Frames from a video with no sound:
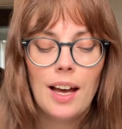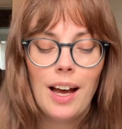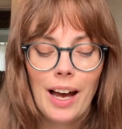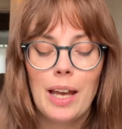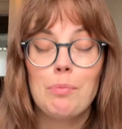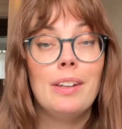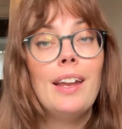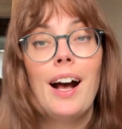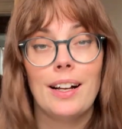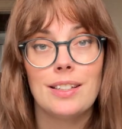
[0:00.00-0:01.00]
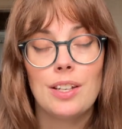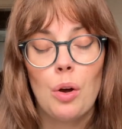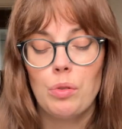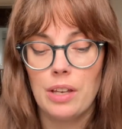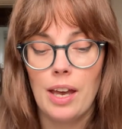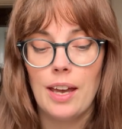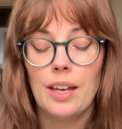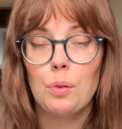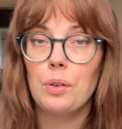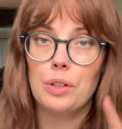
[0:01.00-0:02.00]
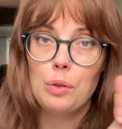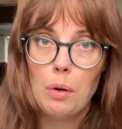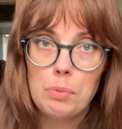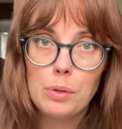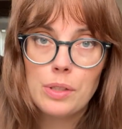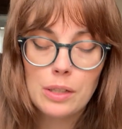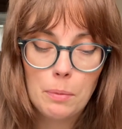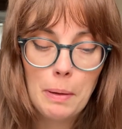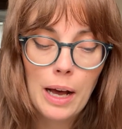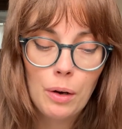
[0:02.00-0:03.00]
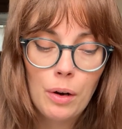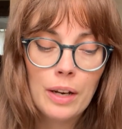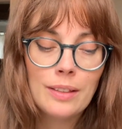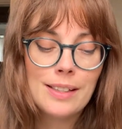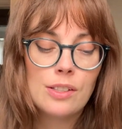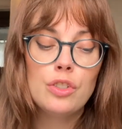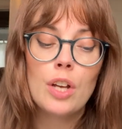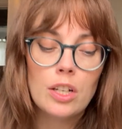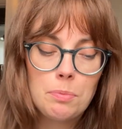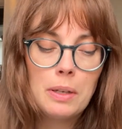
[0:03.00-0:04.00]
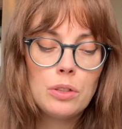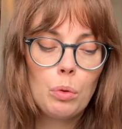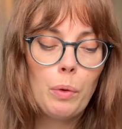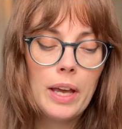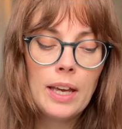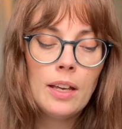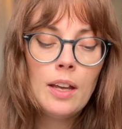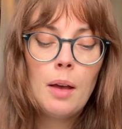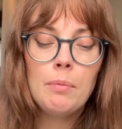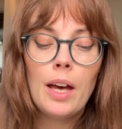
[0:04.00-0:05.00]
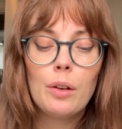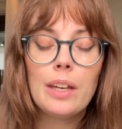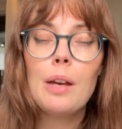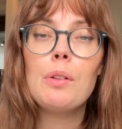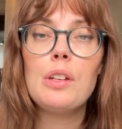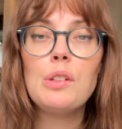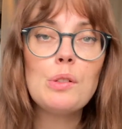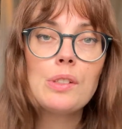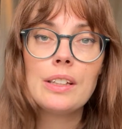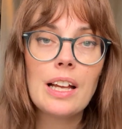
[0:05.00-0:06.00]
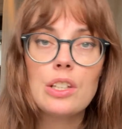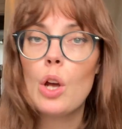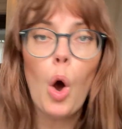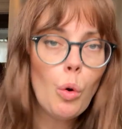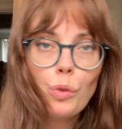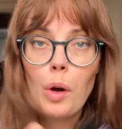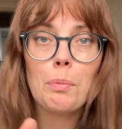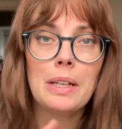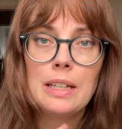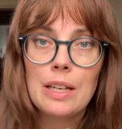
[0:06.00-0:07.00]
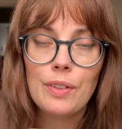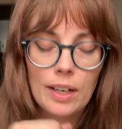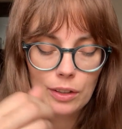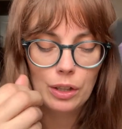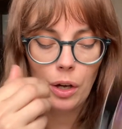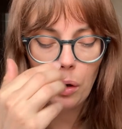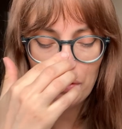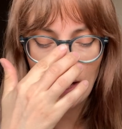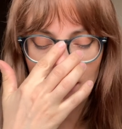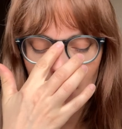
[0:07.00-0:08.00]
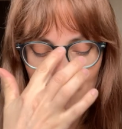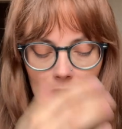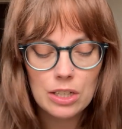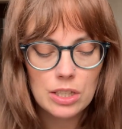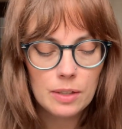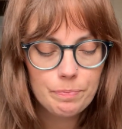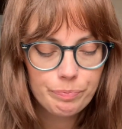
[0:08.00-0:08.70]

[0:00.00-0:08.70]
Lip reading: I'm not okay with you abusing your power in this judgmental way. Not okay with you using that tone on me even, you know, that kind of energy.